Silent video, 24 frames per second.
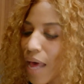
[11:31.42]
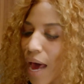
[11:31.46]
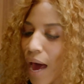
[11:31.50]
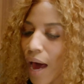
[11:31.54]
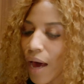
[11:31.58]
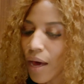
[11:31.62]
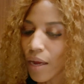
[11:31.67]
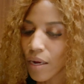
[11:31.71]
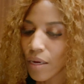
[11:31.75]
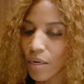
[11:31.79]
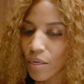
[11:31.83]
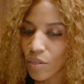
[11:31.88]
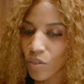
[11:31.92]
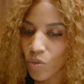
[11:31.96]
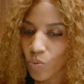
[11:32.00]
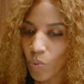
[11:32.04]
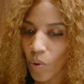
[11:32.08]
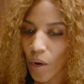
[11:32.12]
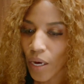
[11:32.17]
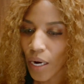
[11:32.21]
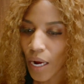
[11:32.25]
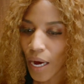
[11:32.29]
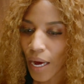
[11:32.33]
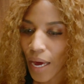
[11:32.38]
that is
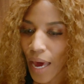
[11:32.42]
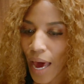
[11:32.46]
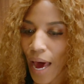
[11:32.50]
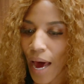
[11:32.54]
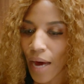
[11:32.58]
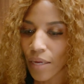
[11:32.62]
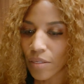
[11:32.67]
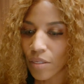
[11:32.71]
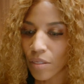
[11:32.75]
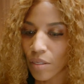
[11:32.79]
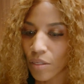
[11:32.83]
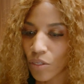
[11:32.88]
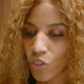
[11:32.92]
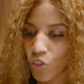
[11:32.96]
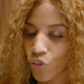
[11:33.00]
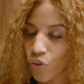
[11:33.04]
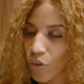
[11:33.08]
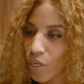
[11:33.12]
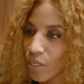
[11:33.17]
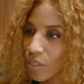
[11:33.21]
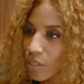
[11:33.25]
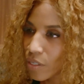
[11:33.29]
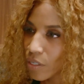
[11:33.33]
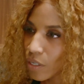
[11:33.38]
when I had to
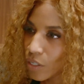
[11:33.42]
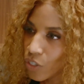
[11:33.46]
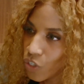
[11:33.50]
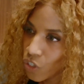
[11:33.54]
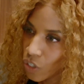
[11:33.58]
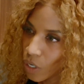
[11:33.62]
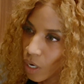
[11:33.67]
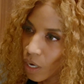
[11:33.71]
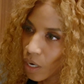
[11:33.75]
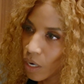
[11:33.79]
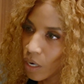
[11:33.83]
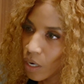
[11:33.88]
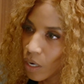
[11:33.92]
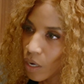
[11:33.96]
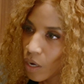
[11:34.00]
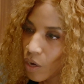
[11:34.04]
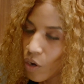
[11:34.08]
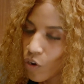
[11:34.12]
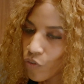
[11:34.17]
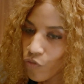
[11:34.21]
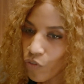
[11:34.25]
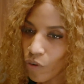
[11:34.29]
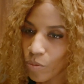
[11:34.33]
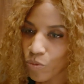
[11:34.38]
transition
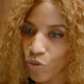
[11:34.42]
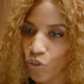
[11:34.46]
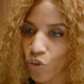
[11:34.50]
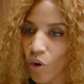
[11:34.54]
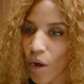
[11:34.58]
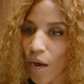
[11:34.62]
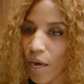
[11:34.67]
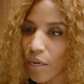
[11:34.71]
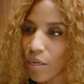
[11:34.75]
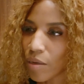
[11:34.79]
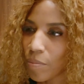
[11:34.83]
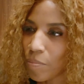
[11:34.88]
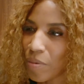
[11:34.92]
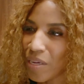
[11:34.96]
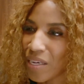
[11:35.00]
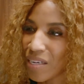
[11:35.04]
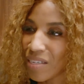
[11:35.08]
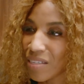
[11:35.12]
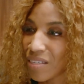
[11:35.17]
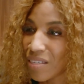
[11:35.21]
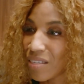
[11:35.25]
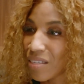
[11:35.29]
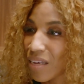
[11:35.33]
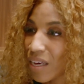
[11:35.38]
from trying to be a
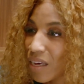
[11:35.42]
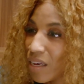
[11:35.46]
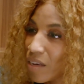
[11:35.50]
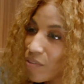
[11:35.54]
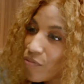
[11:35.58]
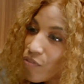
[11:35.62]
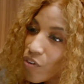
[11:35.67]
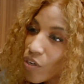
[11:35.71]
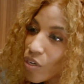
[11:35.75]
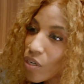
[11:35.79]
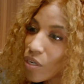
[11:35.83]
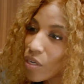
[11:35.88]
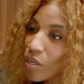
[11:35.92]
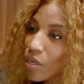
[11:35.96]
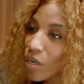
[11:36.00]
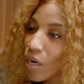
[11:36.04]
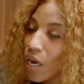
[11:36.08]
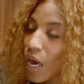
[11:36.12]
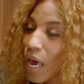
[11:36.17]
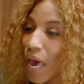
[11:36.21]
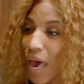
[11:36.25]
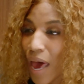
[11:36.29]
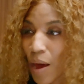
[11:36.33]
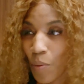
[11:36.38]
savior
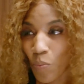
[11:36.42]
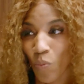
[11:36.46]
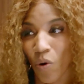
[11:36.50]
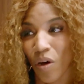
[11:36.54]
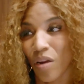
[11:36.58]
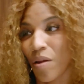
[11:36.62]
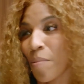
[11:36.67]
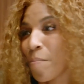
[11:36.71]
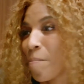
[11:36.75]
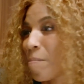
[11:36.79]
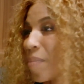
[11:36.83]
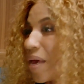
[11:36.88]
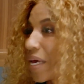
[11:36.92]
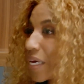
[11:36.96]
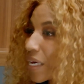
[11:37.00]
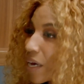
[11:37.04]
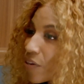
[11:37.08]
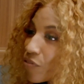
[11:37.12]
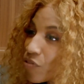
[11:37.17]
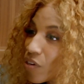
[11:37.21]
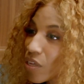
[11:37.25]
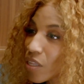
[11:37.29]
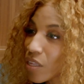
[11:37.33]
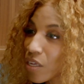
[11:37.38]
and wanting to make
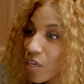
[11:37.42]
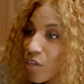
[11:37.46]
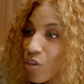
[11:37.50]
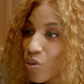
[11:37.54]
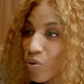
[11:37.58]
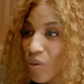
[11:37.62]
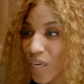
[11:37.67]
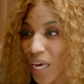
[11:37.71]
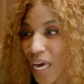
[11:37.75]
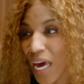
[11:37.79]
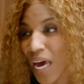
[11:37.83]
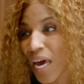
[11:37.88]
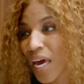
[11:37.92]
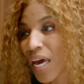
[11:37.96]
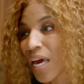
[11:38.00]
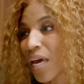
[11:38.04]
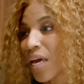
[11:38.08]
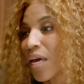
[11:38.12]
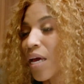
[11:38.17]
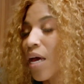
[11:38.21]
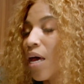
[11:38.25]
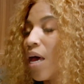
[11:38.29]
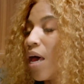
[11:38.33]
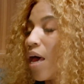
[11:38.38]
everything
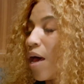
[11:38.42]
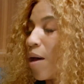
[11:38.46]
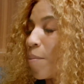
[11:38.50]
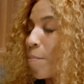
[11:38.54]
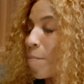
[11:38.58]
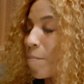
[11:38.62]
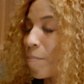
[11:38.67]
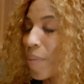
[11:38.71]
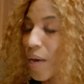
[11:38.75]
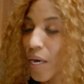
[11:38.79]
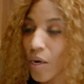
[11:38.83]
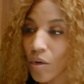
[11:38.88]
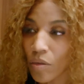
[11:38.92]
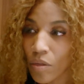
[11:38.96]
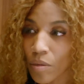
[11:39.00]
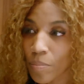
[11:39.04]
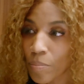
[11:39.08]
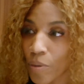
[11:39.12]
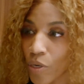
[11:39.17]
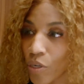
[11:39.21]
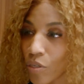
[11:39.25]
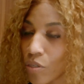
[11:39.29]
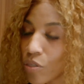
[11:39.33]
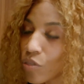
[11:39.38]
okay and bear the
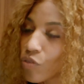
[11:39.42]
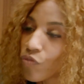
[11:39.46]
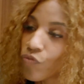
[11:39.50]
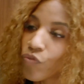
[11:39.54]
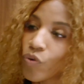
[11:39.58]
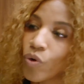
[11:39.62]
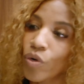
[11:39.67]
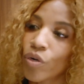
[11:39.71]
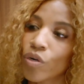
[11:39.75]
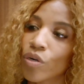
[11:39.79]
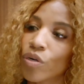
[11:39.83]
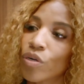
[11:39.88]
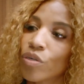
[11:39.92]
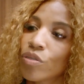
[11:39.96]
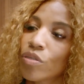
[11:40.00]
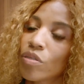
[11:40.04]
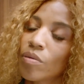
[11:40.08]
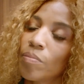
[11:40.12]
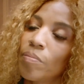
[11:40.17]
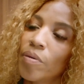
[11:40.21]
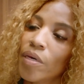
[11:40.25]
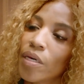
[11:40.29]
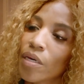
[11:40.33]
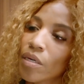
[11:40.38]
burdens for her
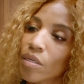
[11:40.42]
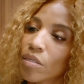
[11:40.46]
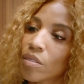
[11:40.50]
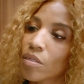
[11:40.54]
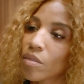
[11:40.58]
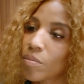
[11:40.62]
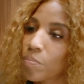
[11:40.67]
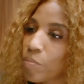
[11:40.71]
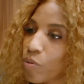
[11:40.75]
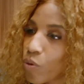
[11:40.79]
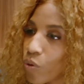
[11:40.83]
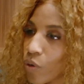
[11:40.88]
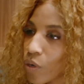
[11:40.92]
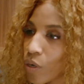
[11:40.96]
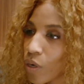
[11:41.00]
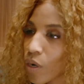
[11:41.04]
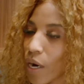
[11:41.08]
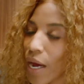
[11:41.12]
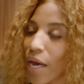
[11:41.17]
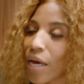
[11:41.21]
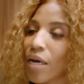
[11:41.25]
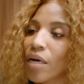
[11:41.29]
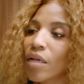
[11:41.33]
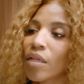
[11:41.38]
to being a supporter
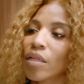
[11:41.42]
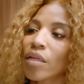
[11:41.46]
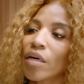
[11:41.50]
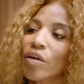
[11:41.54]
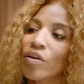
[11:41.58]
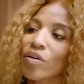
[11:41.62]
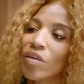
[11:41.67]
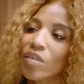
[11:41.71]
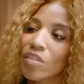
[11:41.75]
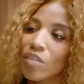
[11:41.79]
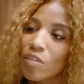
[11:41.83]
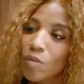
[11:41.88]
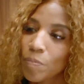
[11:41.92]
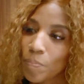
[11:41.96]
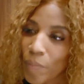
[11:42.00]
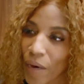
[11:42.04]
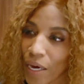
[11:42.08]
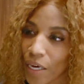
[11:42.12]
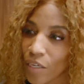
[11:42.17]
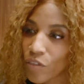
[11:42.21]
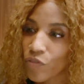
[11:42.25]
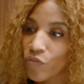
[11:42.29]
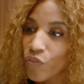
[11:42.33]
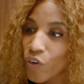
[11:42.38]
and clearing
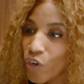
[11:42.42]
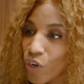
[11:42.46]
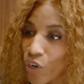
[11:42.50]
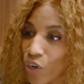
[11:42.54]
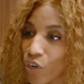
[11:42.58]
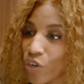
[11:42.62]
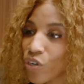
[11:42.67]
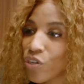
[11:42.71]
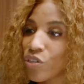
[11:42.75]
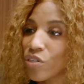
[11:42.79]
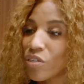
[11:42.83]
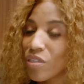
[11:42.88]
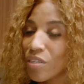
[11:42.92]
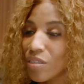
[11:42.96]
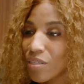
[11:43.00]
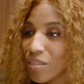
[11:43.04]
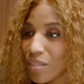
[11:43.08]
space for her to